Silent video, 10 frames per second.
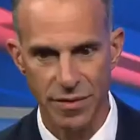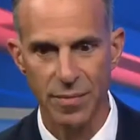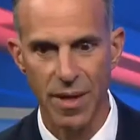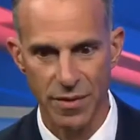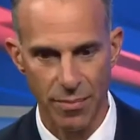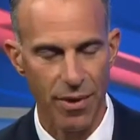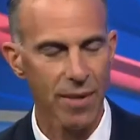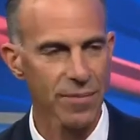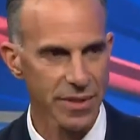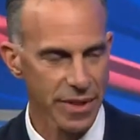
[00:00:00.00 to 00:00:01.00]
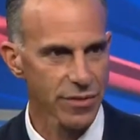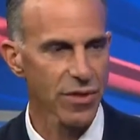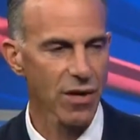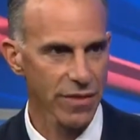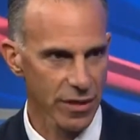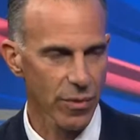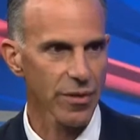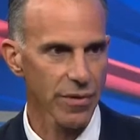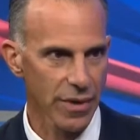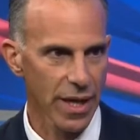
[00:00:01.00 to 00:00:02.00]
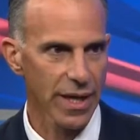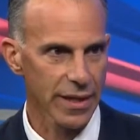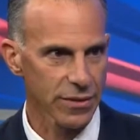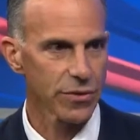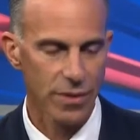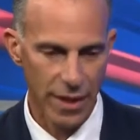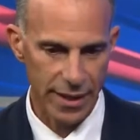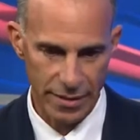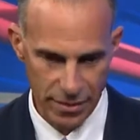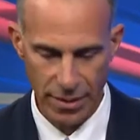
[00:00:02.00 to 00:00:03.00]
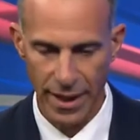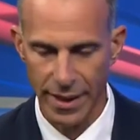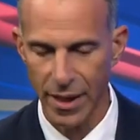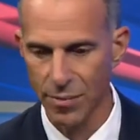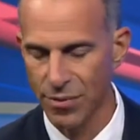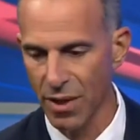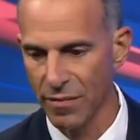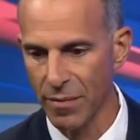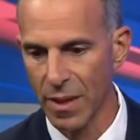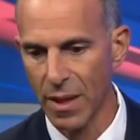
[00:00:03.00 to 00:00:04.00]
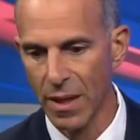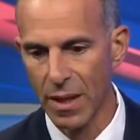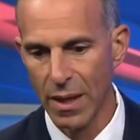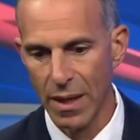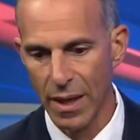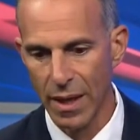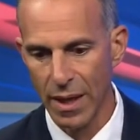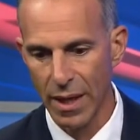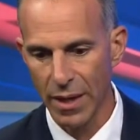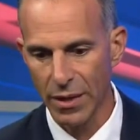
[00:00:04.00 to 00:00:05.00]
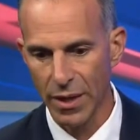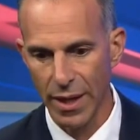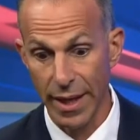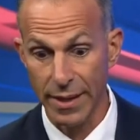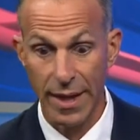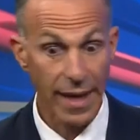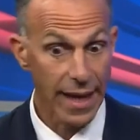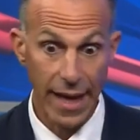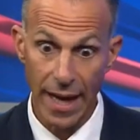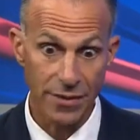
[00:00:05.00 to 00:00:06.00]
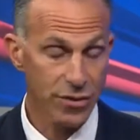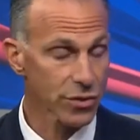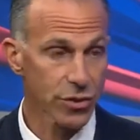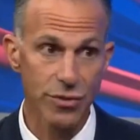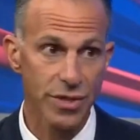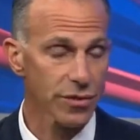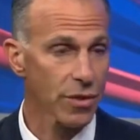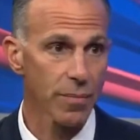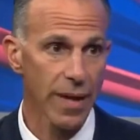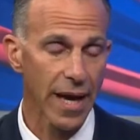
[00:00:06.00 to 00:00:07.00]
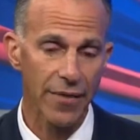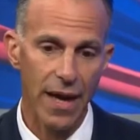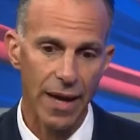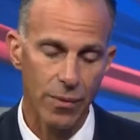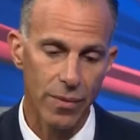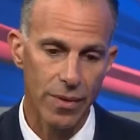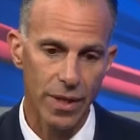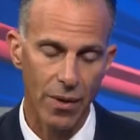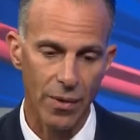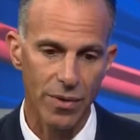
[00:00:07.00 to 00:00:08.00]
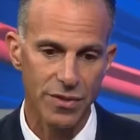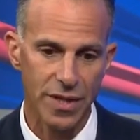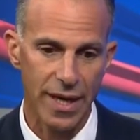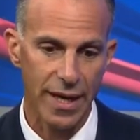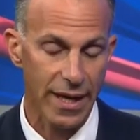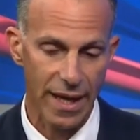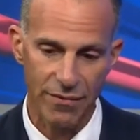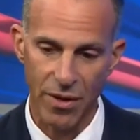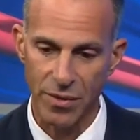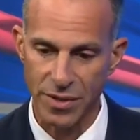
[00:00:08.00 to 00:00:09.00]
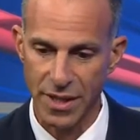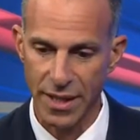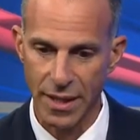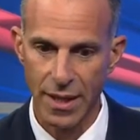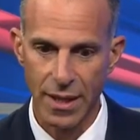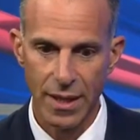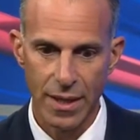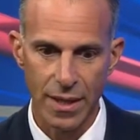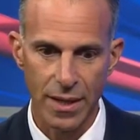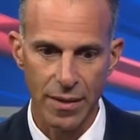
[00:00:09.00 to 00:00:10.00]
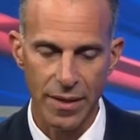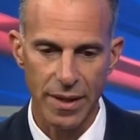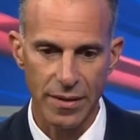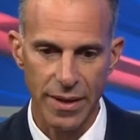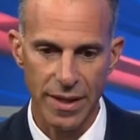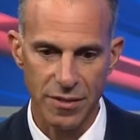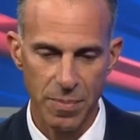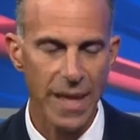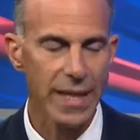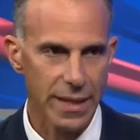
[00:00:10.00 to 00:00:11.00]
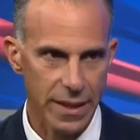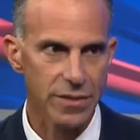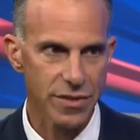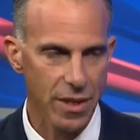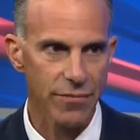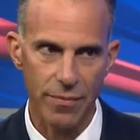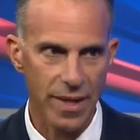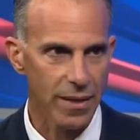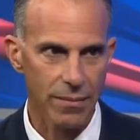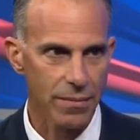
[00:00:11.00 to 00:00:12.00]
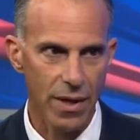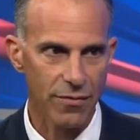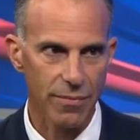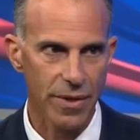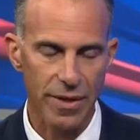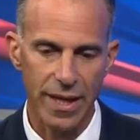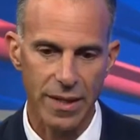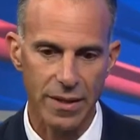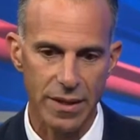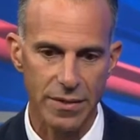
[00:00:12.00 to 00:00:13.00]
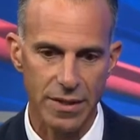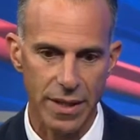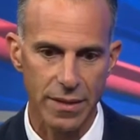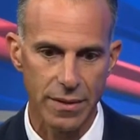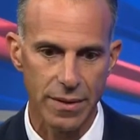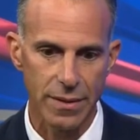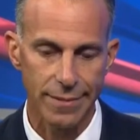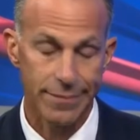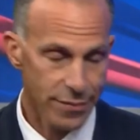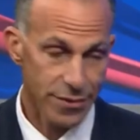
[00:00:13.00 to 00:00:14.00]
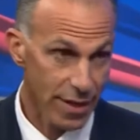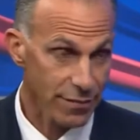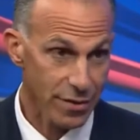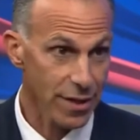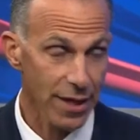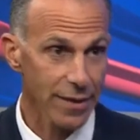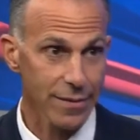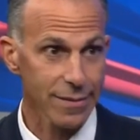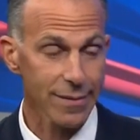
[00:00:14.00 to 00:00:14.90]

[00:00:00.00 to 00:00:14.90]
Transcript: is about the problems that need solving and whether or not I can I can I can help solve them. Uh, and he has to choose his own path. I, you know, I will say, and I've always said, uh, the, the explaining needs to come from him, not from other candidates. And uh, safe to say that